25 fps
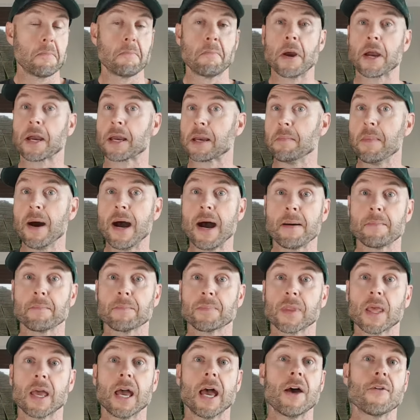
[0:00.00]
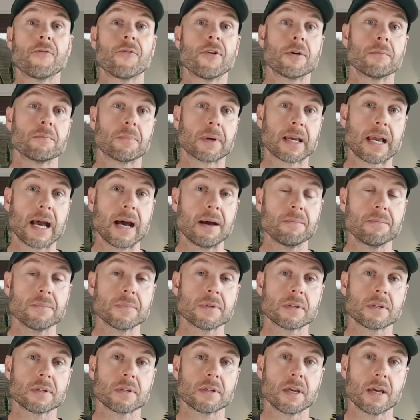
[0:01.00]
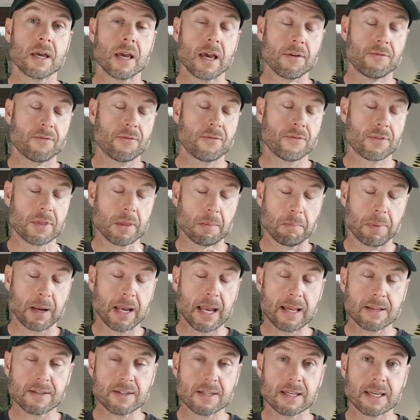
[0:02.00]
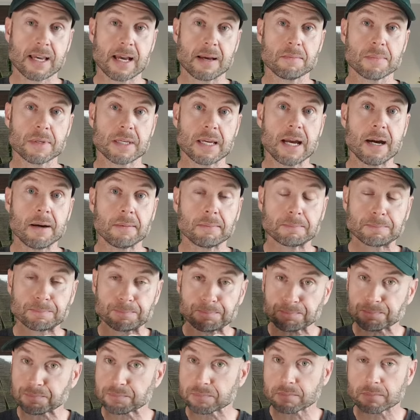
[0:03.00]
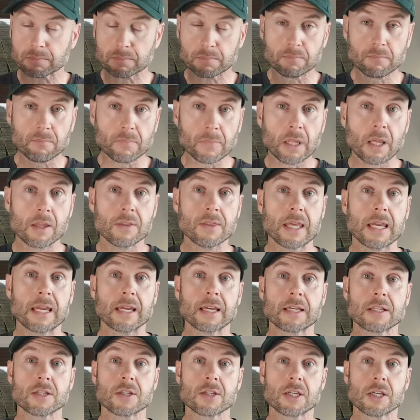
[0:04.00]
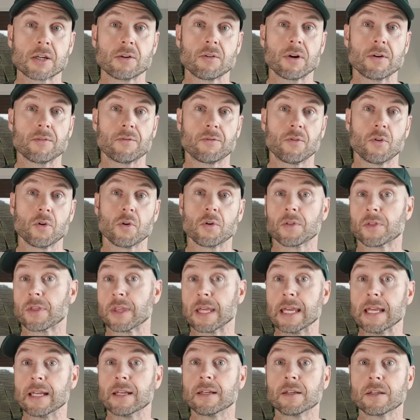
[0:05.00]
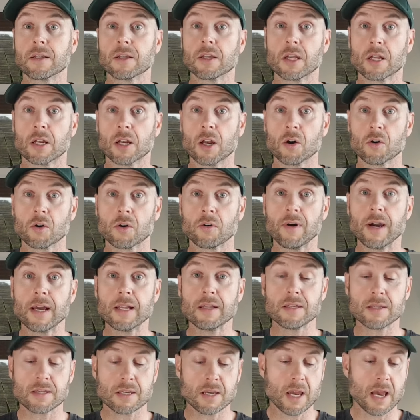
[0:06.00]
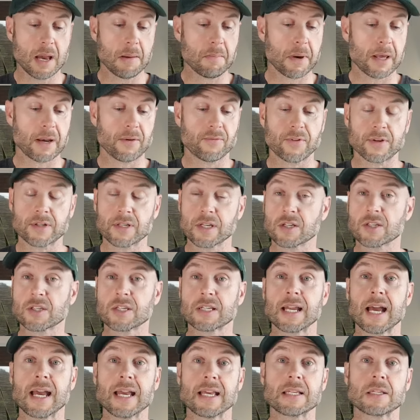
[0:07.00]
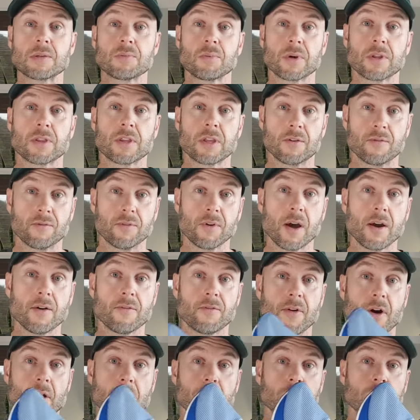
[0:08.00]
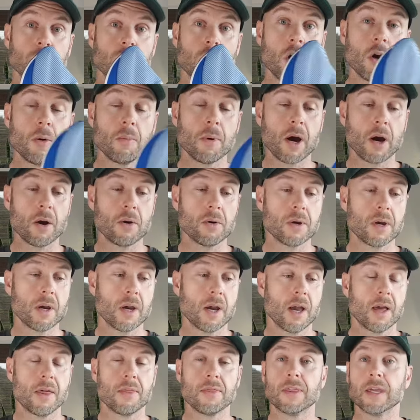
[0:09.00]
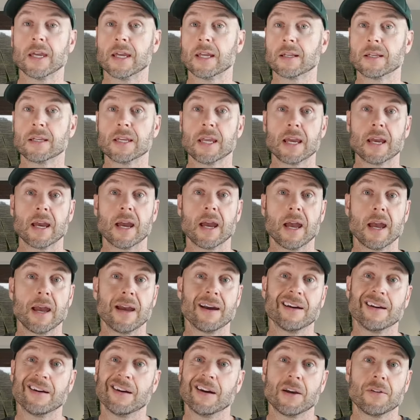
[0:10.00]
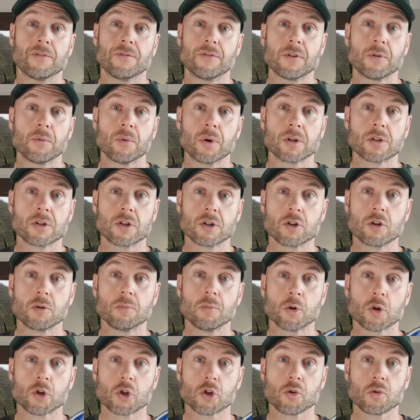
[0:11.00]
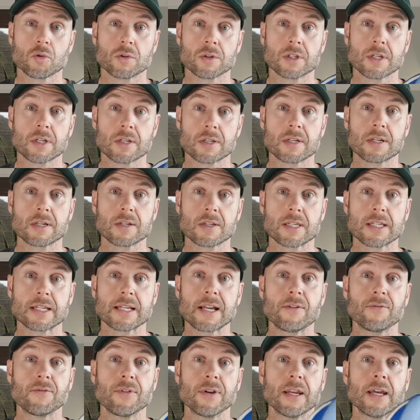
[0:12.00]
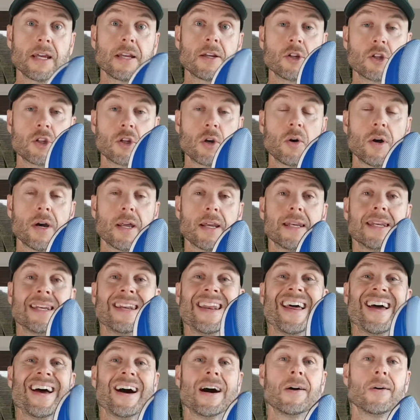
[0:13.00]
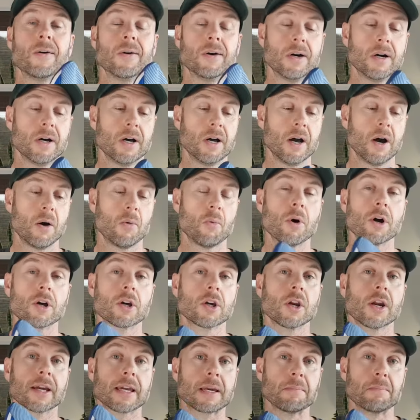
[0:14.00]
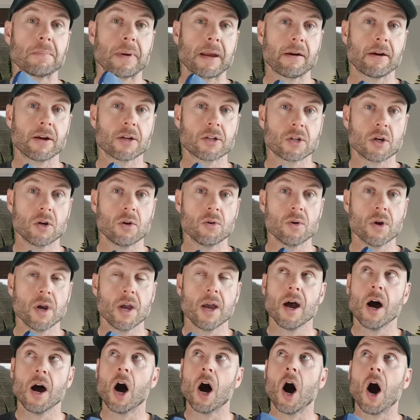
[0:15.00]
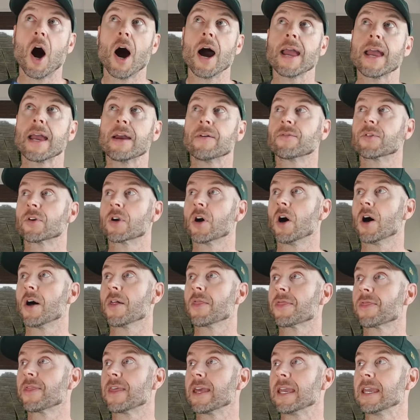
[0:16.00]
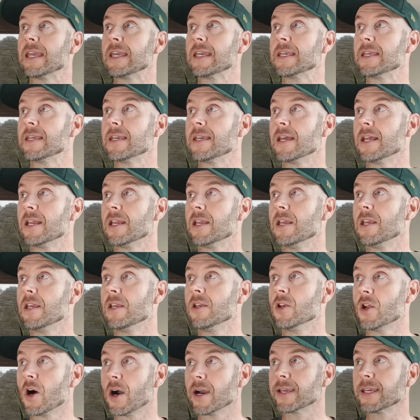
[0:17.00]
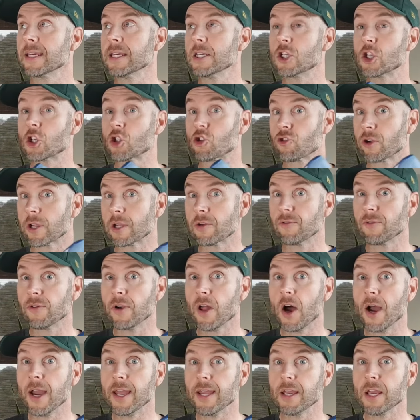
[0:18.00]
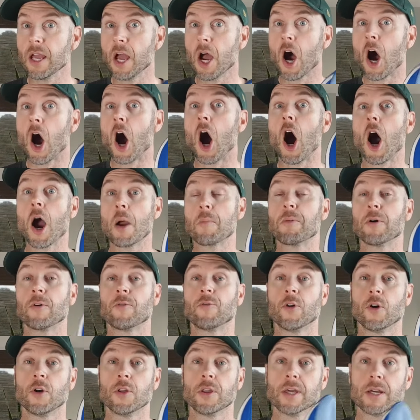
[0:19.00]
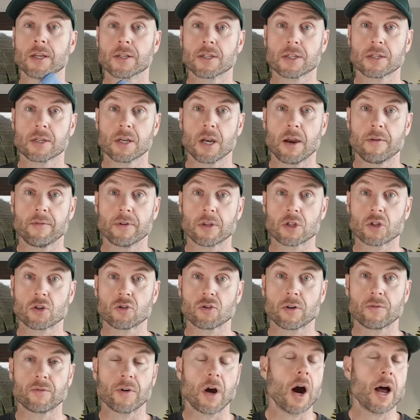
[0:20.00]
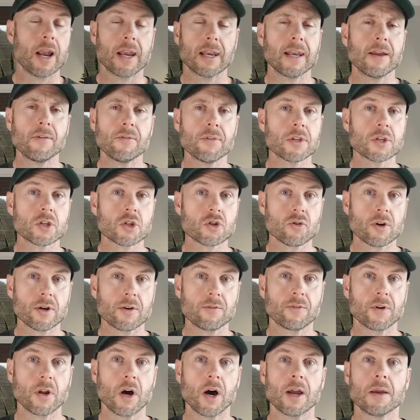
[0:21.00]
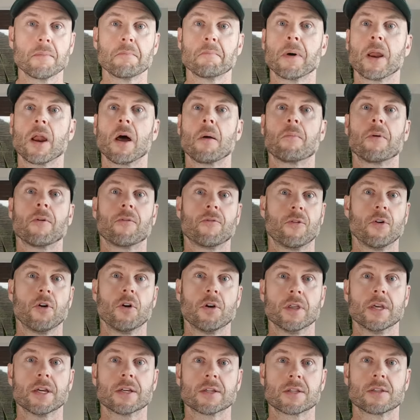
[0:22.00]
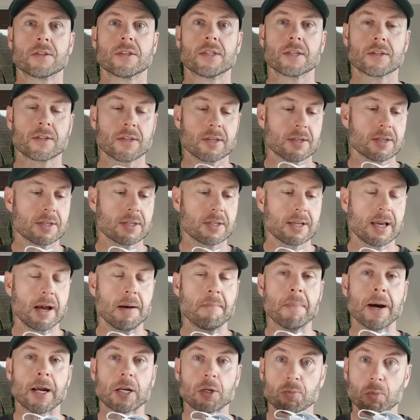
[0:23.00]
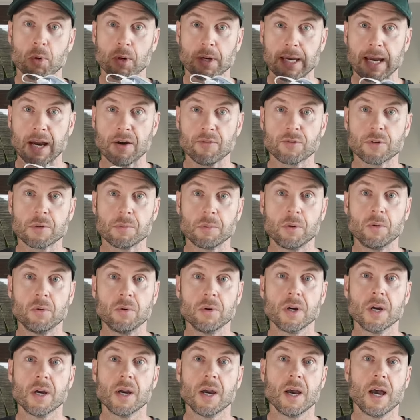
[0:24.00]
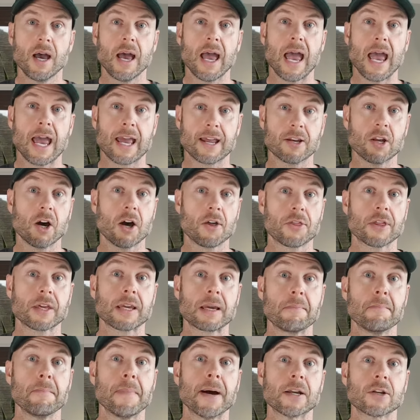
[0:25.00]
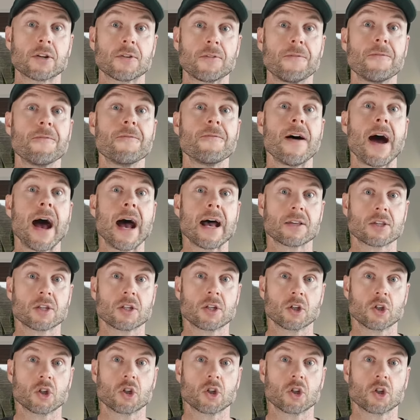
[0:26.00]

pick them up. If it becomes, if the plus comes out, then consider it for then your longer runs. But if it just stays with your FlyteFoam turbo, then yeah, if you want to do more short distance stuff in it, do it. Now, what could I compare it to? I have got the Nike Streak Fly. I prefer this over the Fly. I love the Streak Fly, but I prefer this. This is much more comfortable and I think a much faster